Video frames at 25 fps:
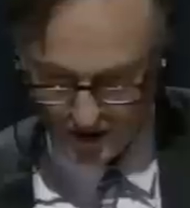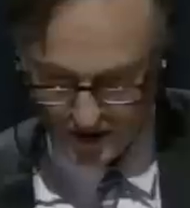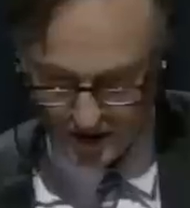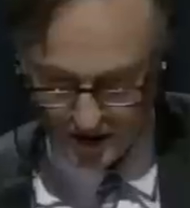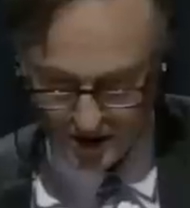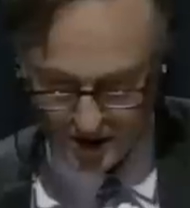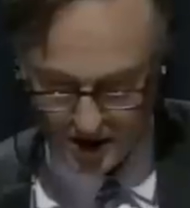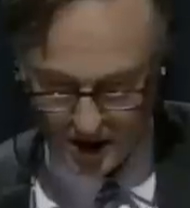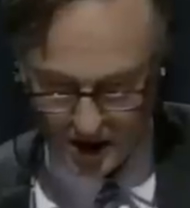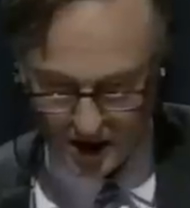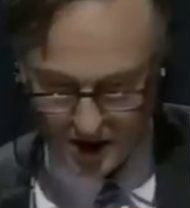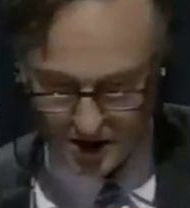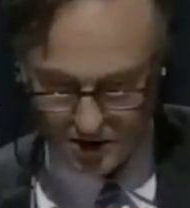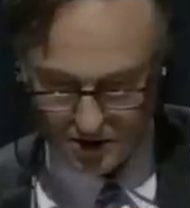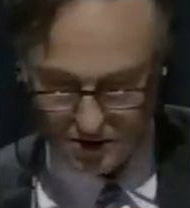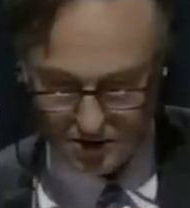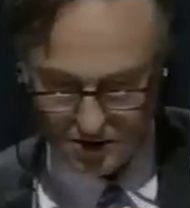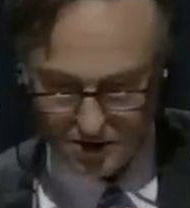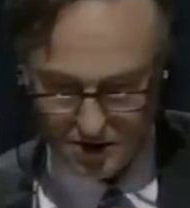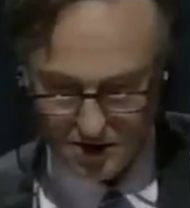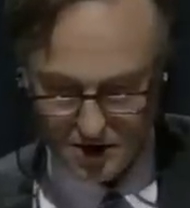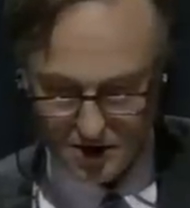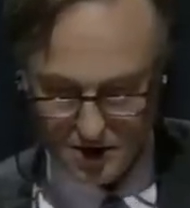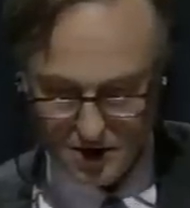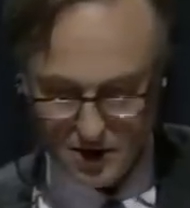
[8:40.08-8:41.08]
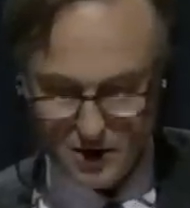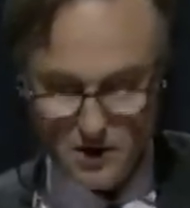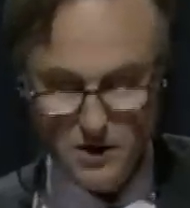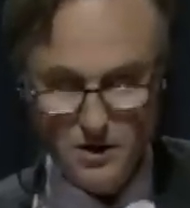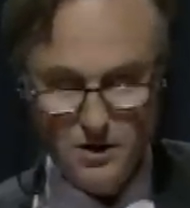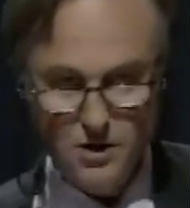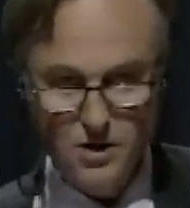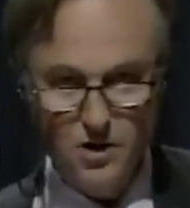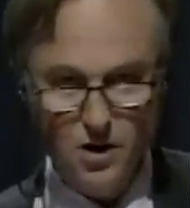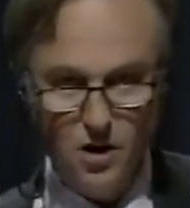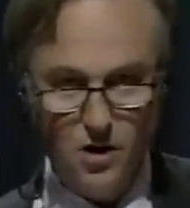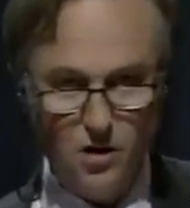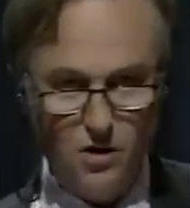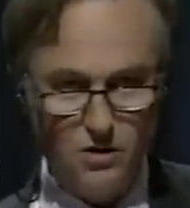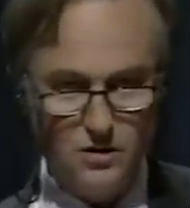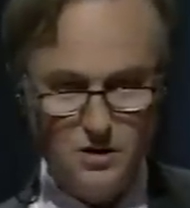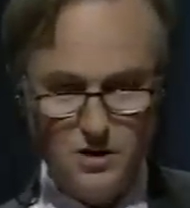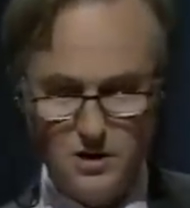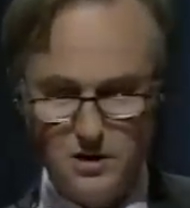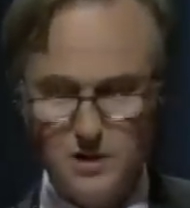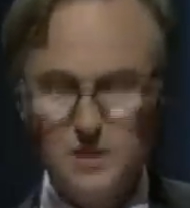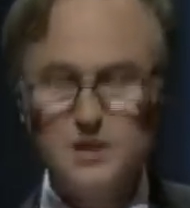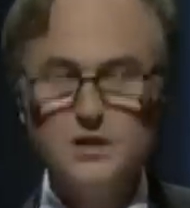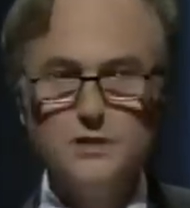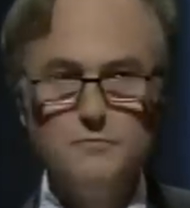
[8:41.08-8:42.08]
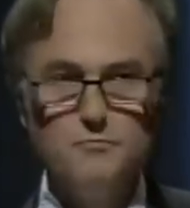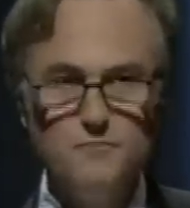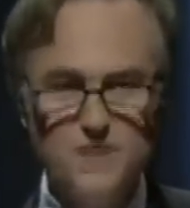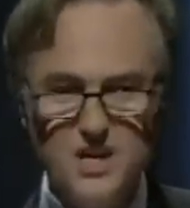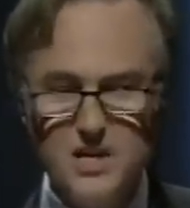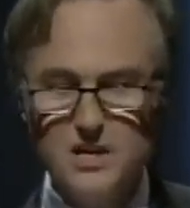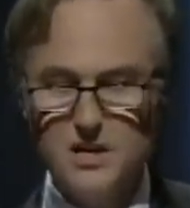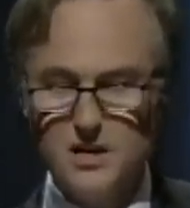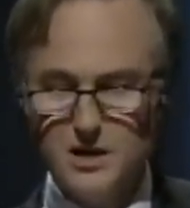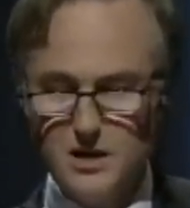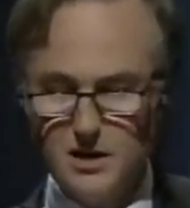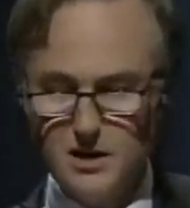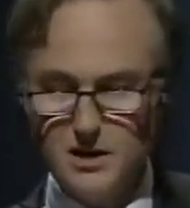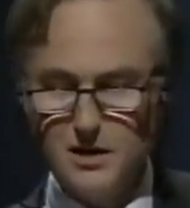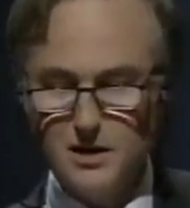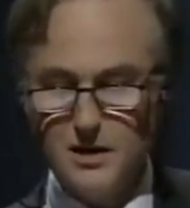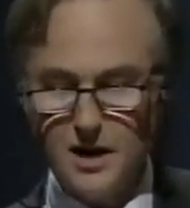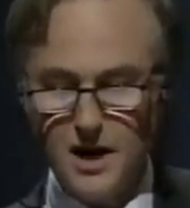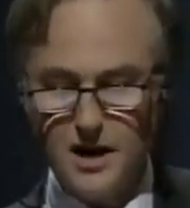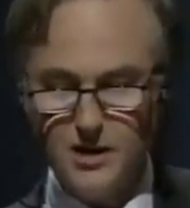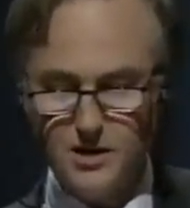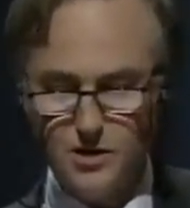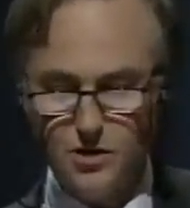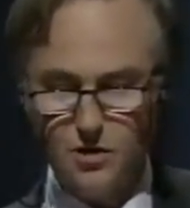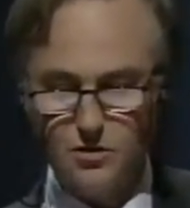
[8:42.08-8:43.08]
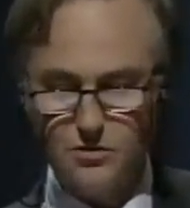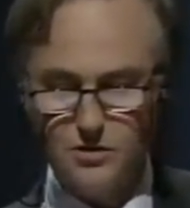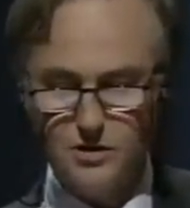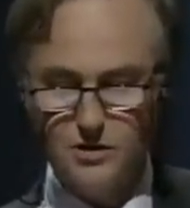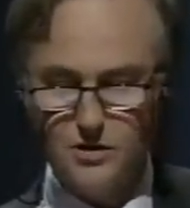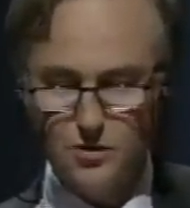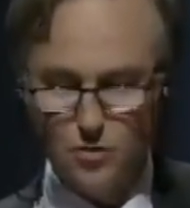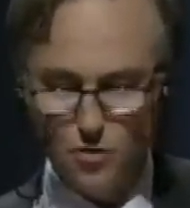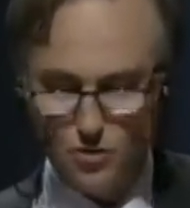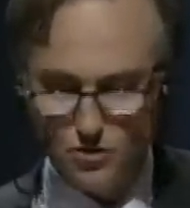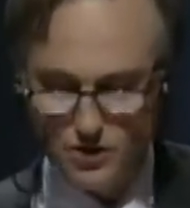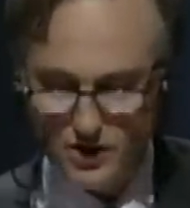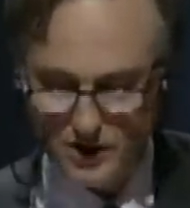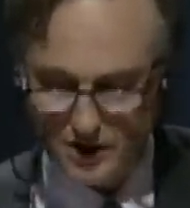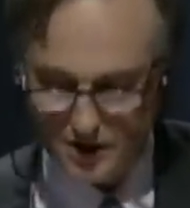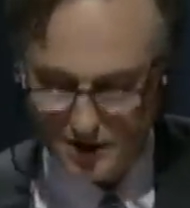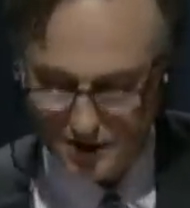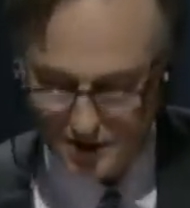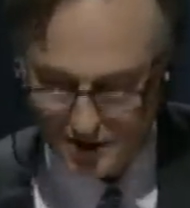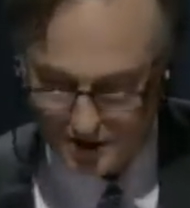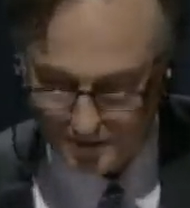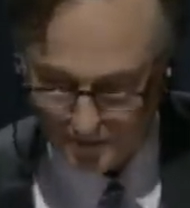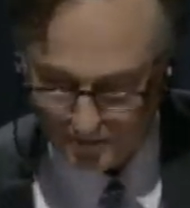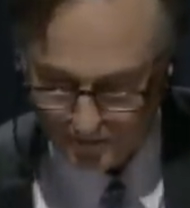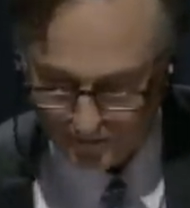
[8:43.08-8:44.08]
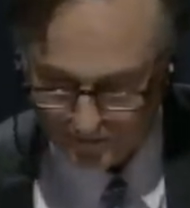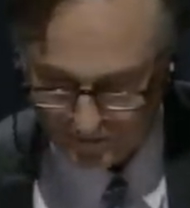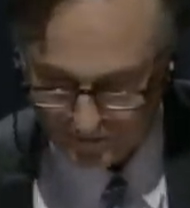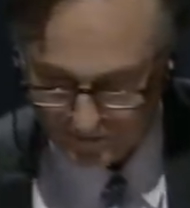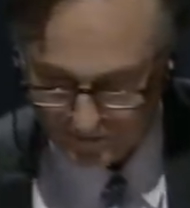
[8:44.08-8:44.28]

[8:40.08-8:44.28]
was entitled "God, Me, and Dr. Dawkins."